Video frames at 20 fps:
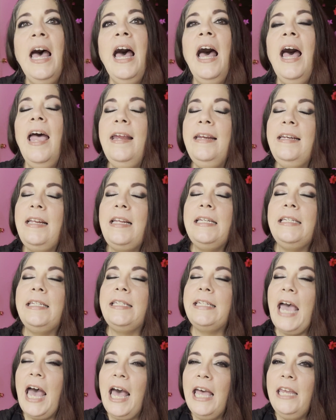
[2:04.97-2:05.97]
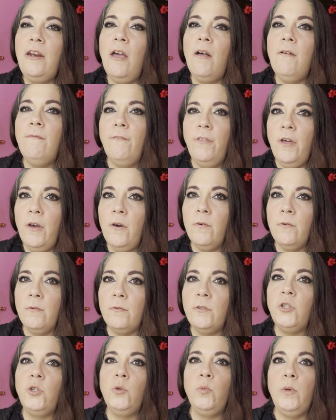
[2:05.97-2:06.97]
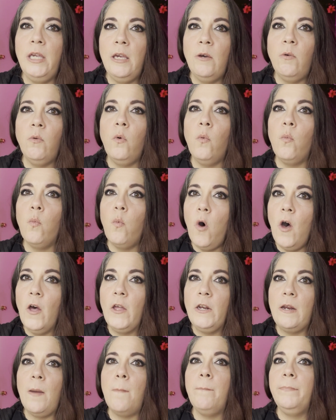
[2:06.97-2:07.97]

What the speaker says: I need 10 of those to equal 1